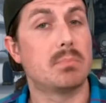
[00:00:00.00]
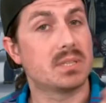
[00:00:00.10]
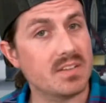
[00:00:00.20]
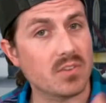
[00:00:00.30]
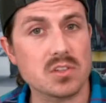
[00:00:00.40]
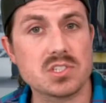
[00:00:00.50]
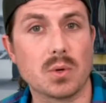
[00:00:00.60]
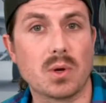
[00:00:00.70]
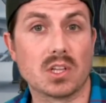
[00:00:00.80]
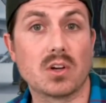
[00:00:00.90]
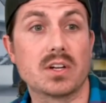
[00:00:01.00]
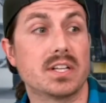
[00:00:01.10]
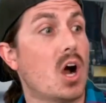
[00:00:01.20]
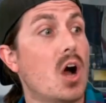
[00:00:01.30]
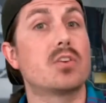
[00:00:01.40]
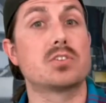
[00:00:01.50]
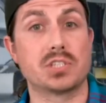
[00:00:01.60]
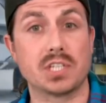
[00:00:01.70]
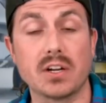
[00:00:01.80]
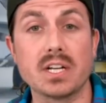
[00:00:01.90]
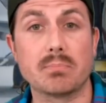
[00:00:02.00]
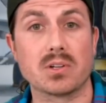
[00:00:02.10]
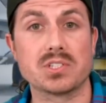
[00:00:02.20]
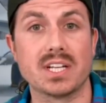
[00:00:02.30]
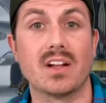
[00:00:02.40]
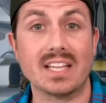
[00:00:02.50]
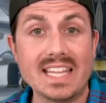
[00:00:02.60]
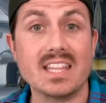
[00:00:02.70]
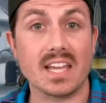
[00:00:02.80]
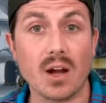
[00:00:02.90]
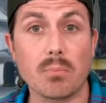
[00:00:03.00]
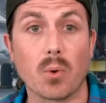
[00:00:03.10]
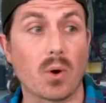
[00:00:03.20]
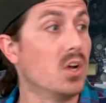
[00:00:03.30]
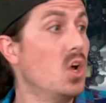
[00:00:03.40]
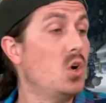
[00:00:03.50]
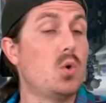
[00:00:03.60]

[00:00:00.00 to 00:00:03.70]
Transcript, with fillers: but they've also alerted other security personnel in the airport